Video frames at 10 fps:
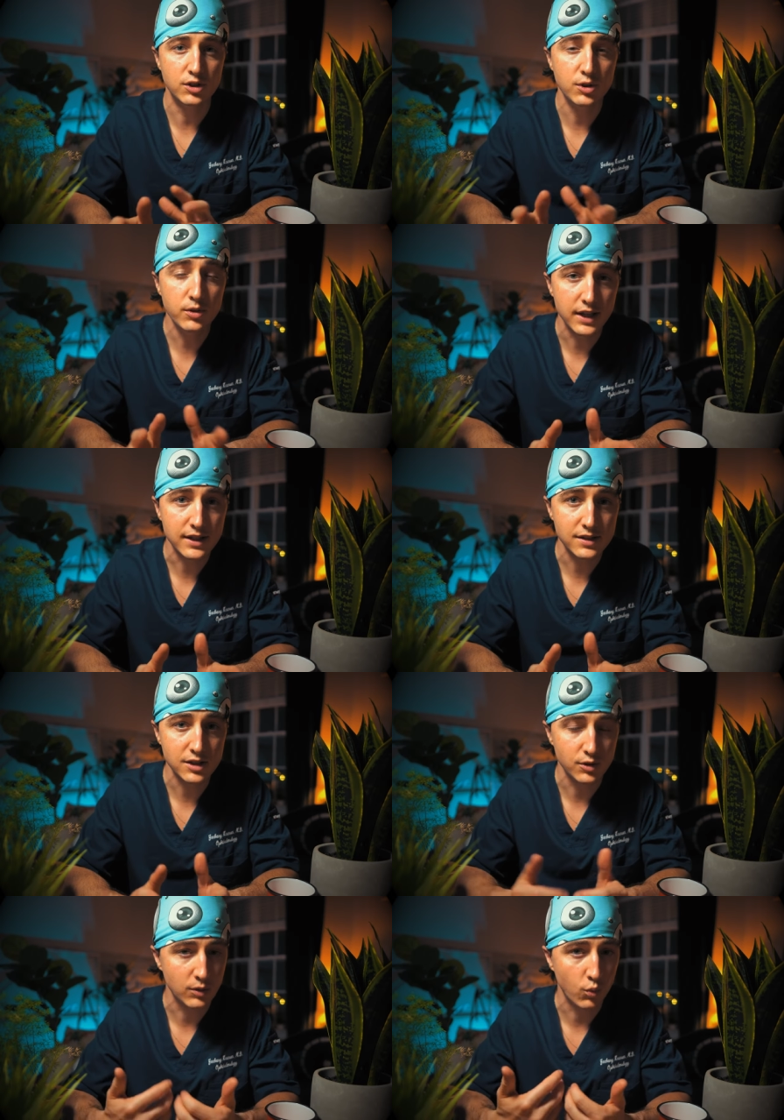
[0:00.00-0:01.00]
do this,
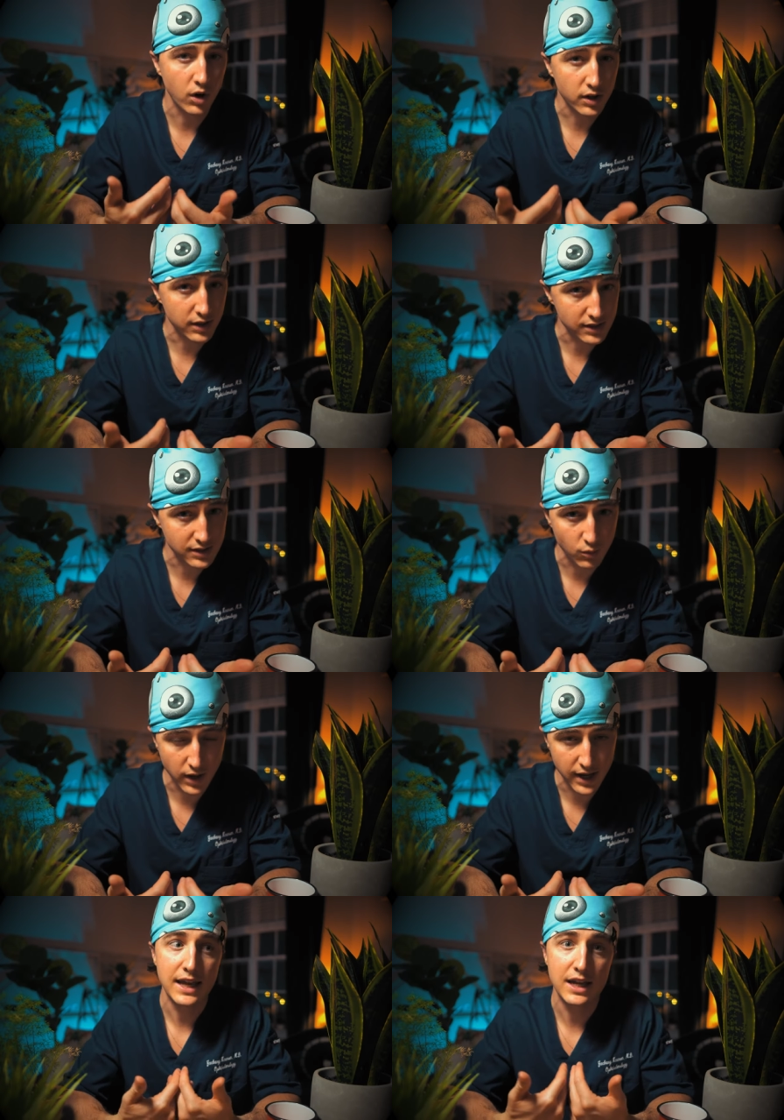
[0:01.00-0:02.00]
you can work this
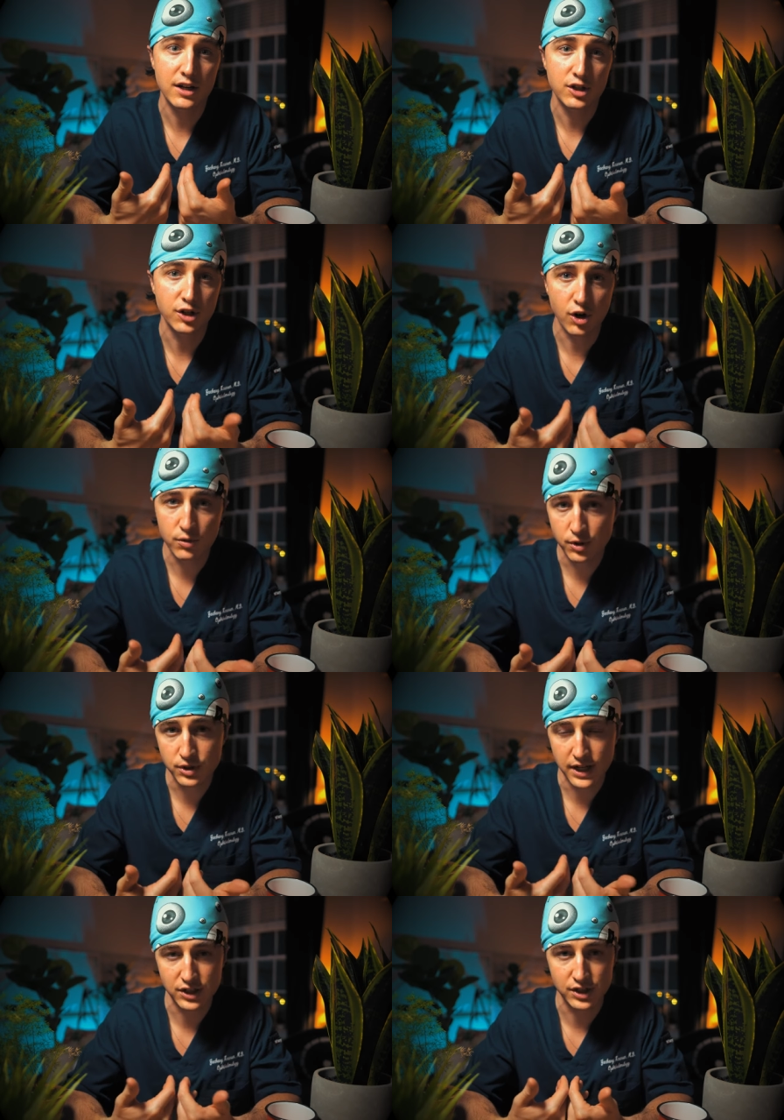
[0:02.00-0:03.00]
way in your home
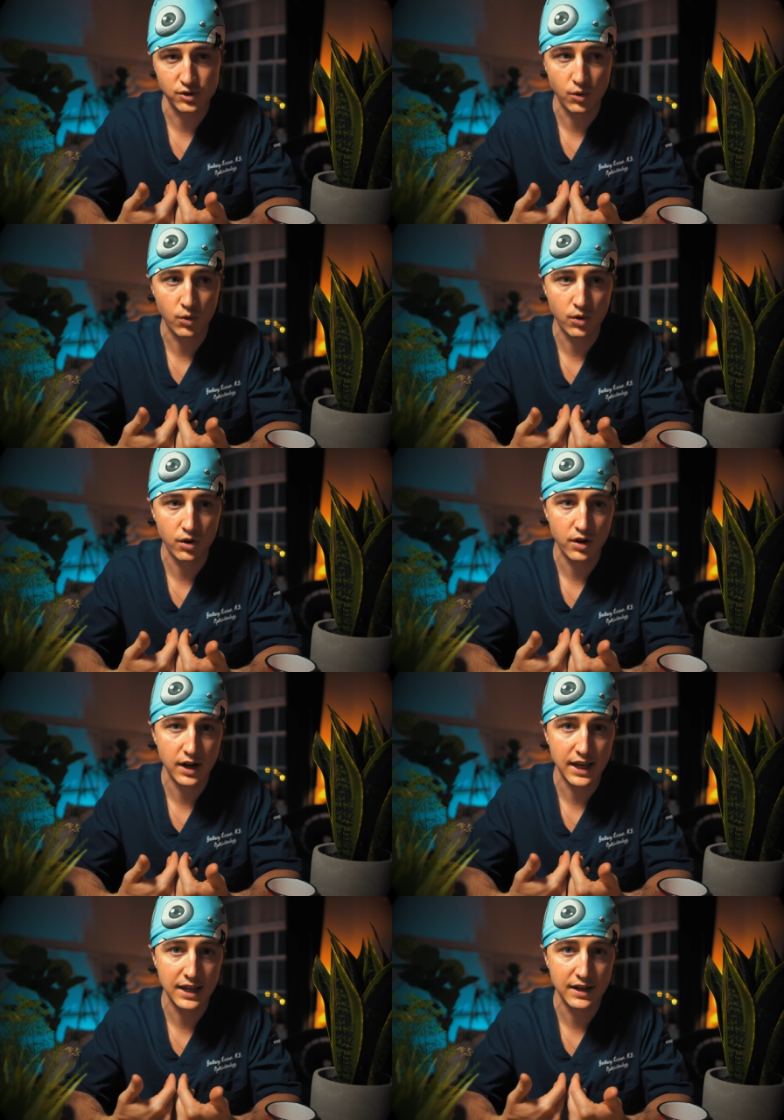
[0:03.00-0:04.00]
rotations or
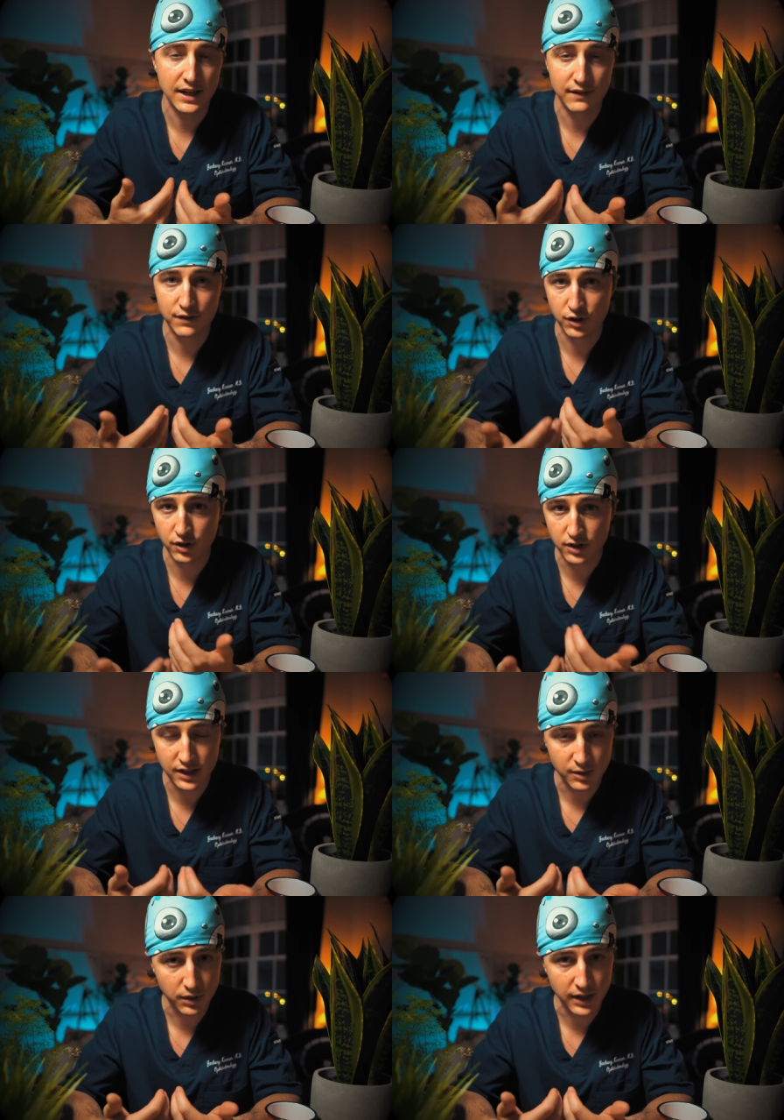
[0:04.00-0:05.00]
in, if you're
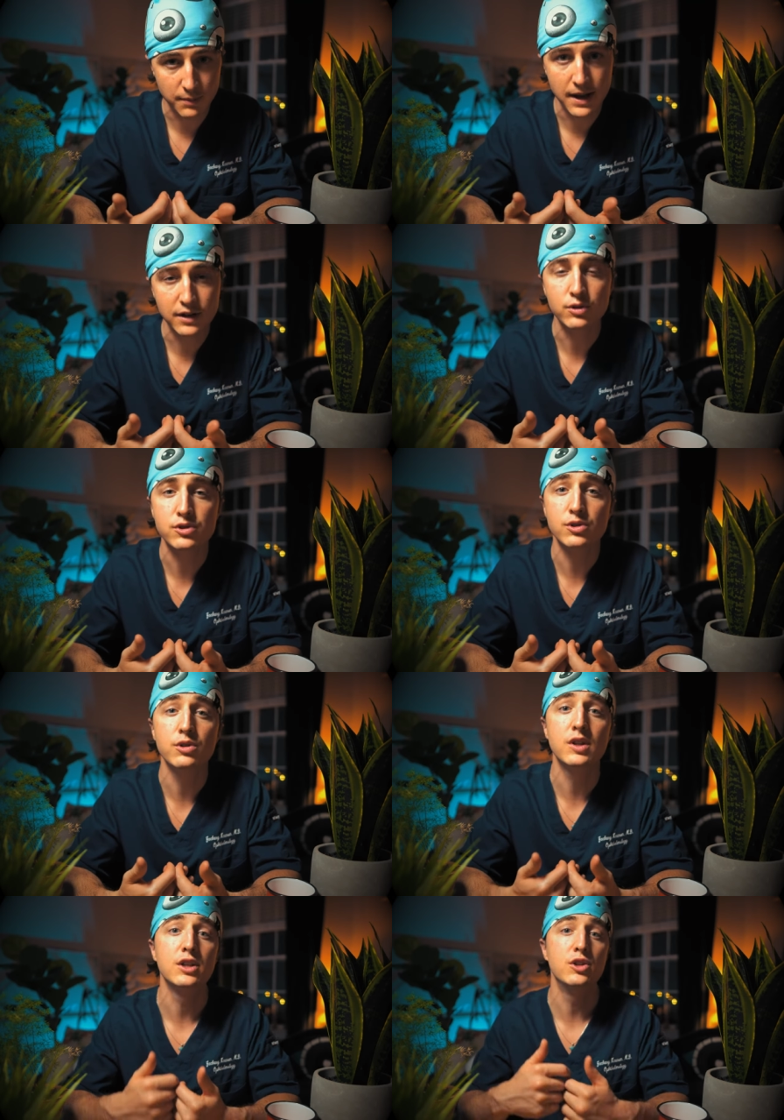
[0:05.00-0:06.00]
looking to apply to medical school,
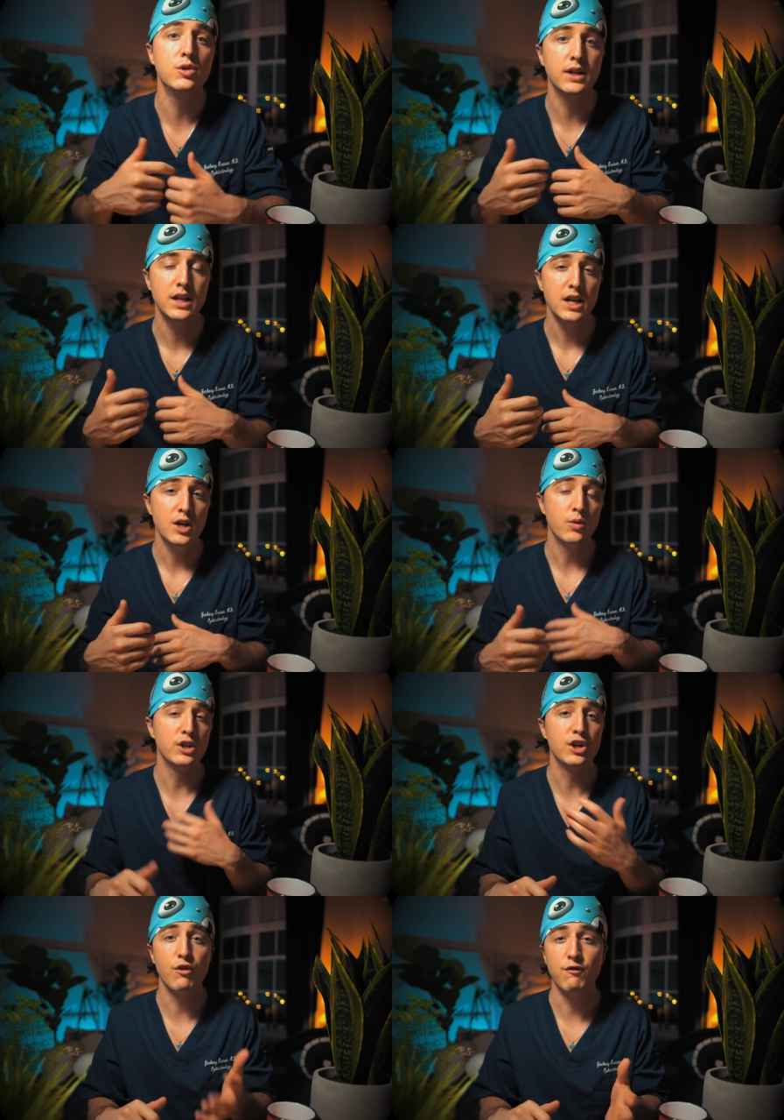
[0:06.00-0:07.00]
you can do it when
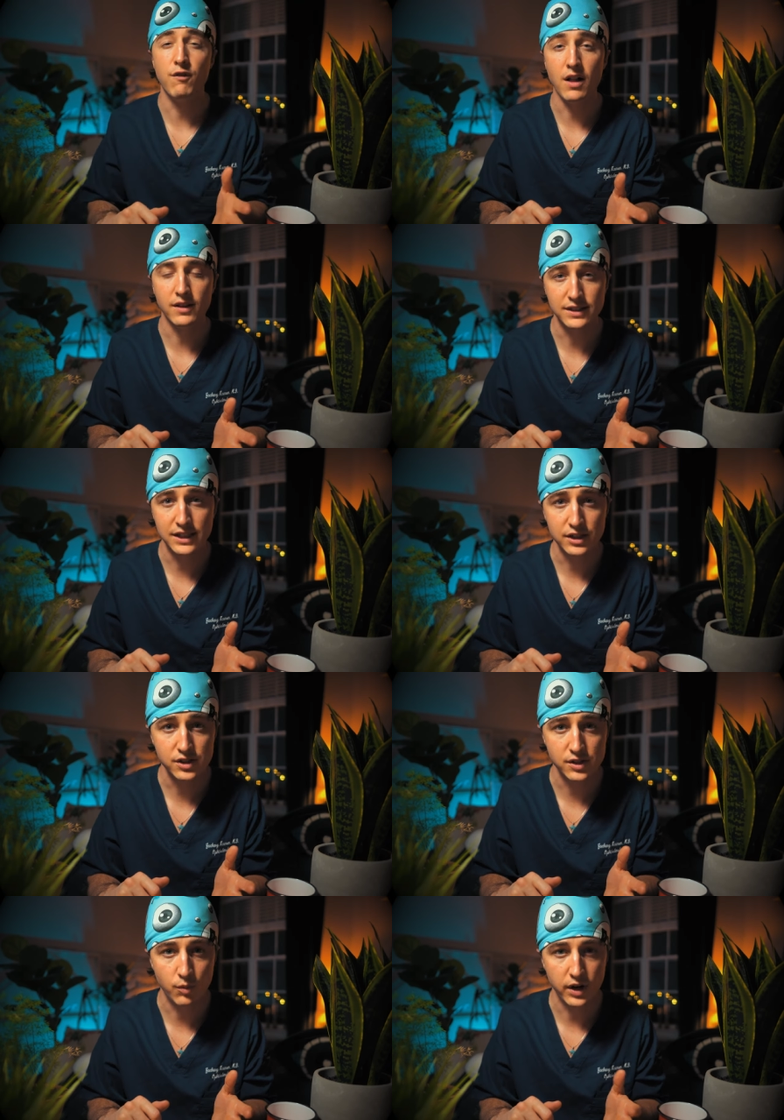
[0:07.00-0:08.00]
you go volunteer
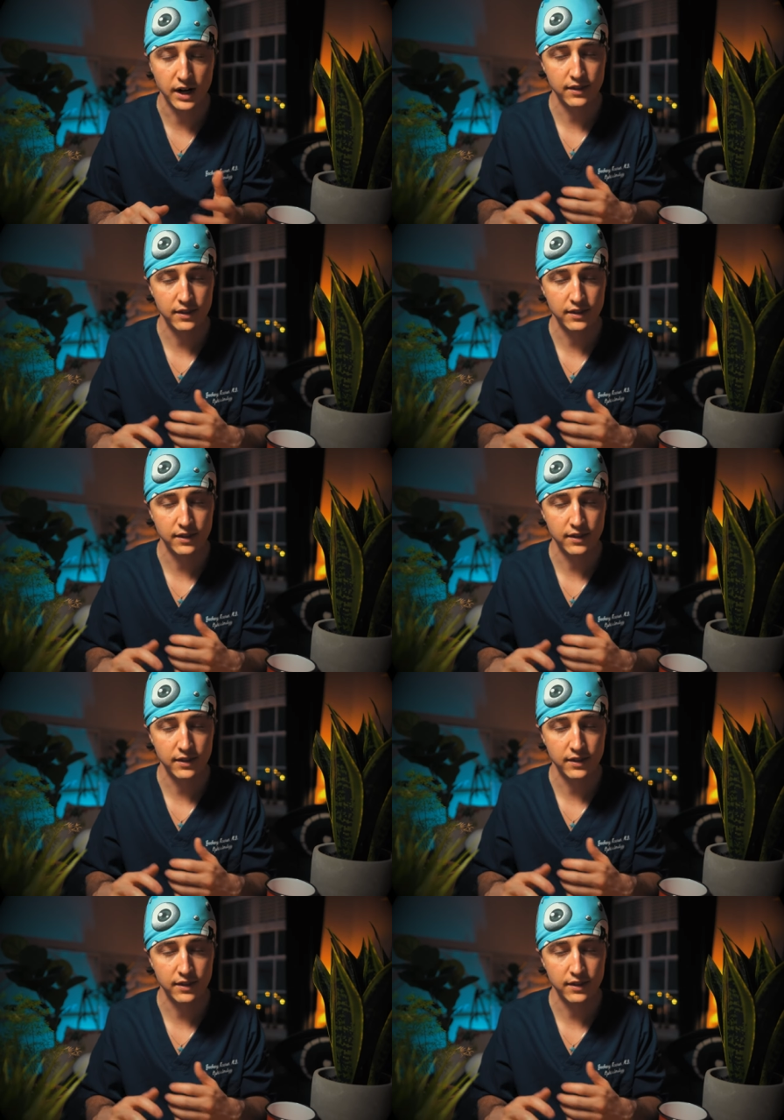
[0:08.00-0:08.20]
somewhere.